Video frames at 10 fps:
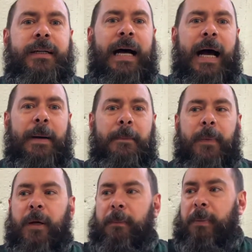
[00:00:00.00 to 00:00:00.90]

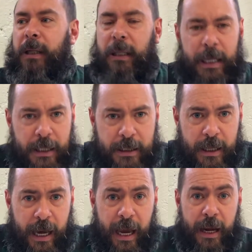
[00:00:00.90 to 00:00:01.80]
complete.
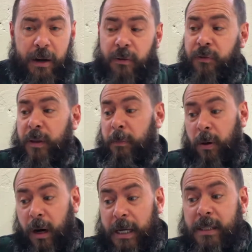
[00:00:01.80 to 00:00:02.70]
And for the
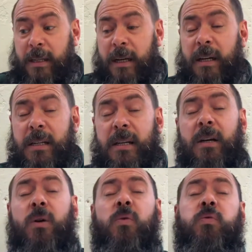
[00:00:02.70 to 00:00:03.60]
price, it is
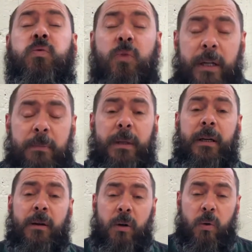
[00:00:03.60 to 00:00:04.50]
incredibly
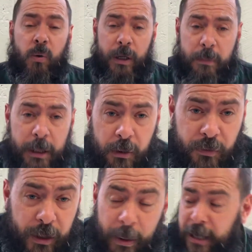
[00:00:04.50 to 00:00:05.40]
good
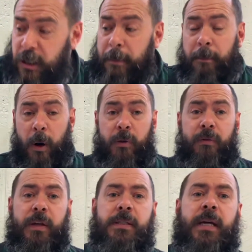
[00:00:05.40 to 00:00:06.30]
value. Actually, both
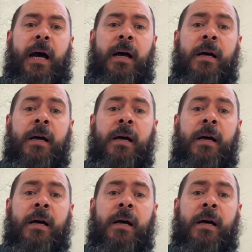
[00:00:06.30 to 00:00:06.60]
of these are.